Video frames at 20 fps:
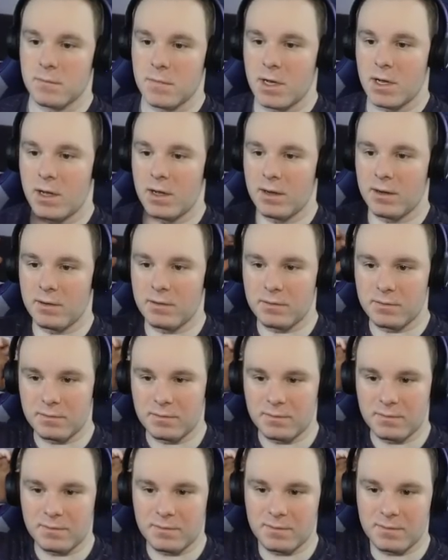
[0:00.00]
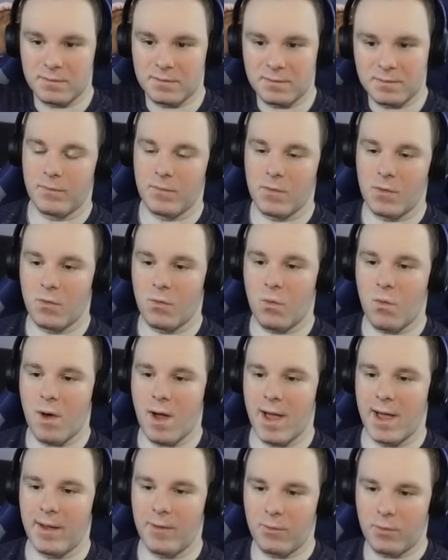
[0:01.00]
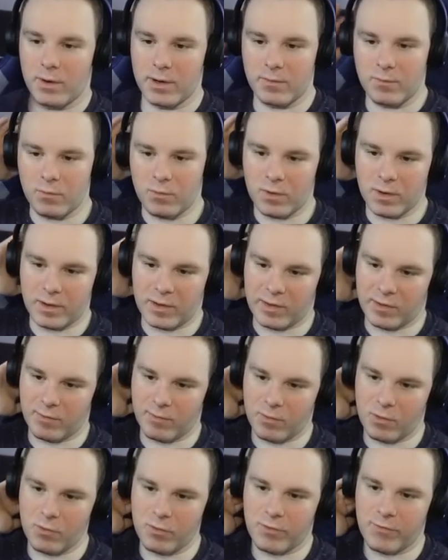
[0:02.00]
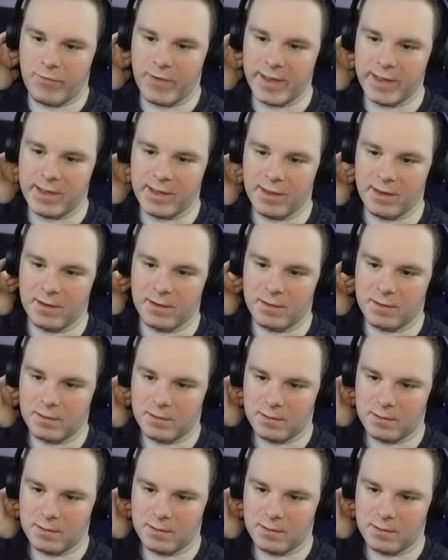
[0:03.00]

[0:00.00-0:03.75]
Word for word: Uh-oh. Why? Who's Vincent?